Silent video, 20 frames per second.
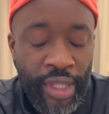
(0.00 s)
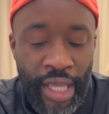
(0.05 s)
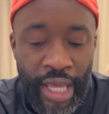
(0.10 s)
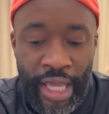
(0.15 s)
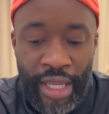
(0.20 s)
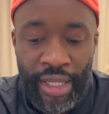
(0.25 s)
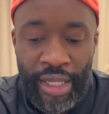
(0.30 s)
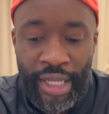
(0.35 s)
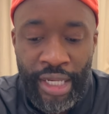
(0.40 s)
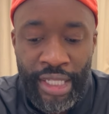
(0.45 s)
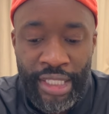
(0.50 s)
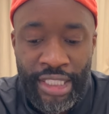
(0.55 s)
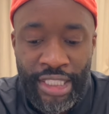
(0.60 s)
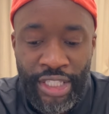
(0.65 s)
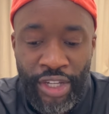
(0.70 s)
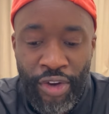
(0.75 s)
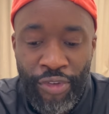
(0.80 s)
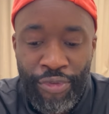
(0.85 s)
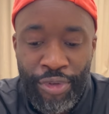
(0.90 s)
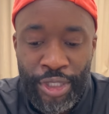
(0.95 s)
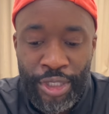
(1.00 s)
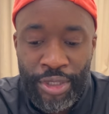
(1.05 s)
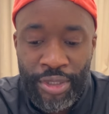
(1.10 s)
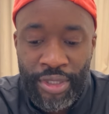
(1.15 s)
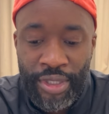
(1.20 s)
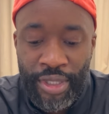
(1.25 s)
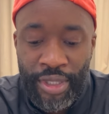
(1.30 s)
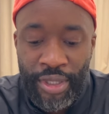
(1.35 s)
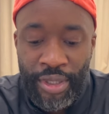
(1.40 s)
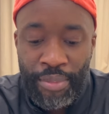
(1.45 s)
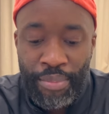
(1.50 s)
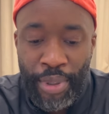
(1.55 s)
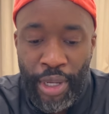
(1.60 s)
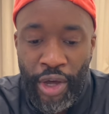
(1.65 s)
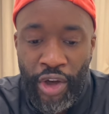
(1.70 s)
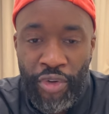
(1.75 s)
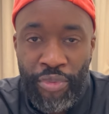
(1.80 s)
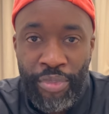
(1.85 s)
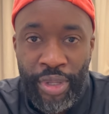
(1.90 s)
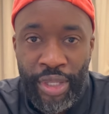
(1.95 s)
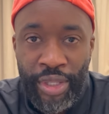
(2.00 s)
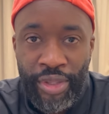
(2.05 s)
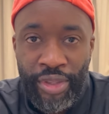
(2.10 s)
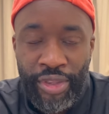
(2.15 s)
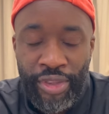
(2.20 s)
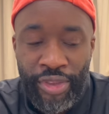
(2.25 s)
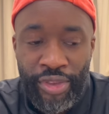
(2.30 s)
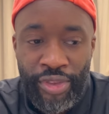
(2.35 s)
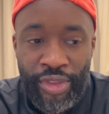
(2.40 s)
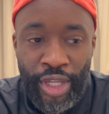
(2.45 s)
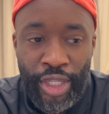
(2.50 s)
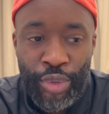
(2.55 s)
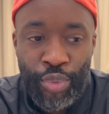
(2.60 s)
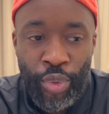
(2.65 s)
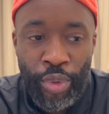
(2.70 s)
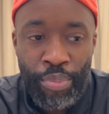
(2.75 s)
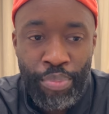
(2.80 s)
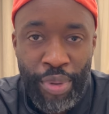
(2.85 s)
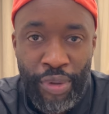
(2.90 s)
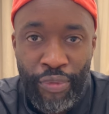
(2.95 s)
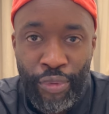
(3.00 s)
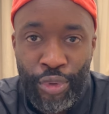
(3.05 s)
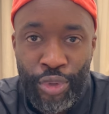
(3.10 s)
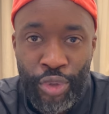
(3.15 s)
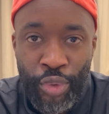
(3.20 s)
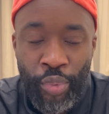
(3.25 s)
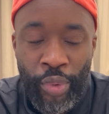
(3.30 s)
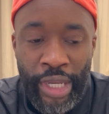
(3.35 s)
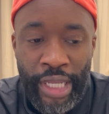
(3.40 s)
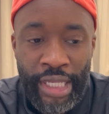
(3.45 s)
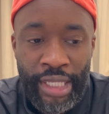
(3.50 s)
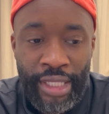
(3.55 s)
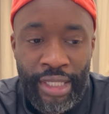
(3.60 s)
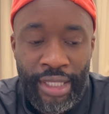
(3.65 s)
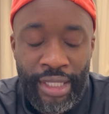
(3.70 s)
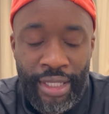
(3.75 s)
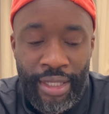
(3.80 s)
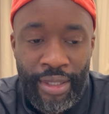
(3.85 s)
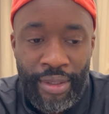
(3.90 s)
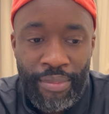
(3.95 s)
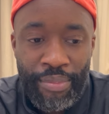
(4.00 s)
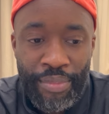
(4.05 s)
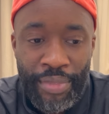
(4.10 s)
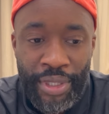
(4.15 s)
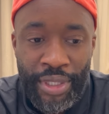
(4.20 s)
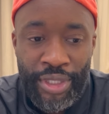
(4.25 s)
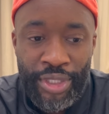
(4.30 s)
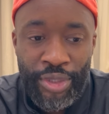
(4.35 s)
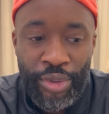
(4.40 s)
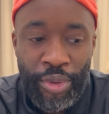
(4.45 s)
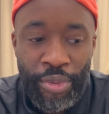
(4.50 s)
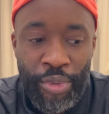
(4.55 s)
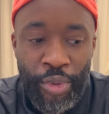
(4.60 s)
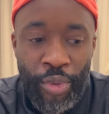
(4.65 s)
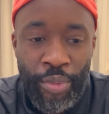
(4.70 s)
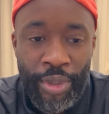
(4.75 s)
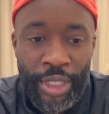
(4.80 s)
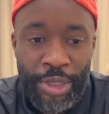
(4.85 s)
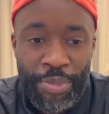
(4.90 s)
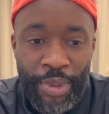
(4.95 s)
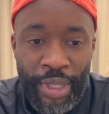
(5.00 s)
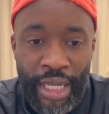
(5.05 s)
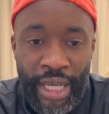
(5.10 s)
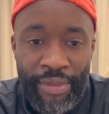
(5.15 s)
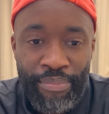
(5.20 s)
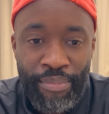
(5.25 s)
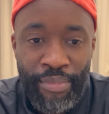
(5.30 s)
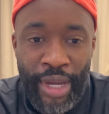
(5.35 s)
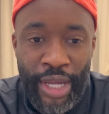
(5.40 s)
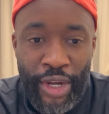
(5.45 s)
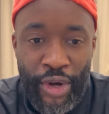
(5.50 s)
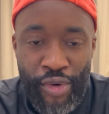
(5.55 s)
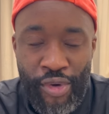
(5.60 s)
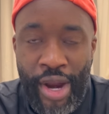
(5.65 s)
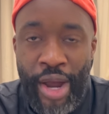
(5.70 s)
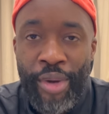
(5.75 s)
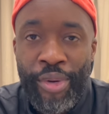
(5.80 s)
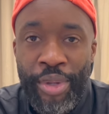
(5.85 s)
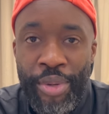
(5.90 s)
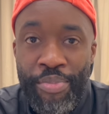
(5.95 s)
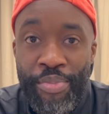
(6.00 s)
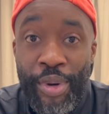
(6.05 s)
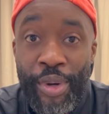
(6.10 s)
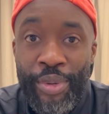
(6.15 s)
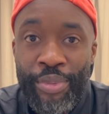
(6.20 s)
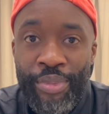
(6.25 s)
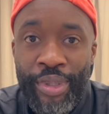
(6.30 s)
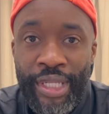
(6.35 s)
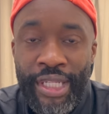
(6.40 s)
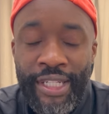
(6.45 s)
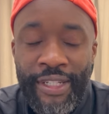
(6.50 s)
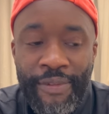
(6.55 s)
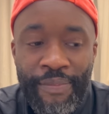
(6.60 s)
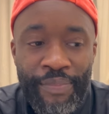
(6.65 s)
And a selfish part of me does want Bivol to win, because it would almost be like my crowning moment.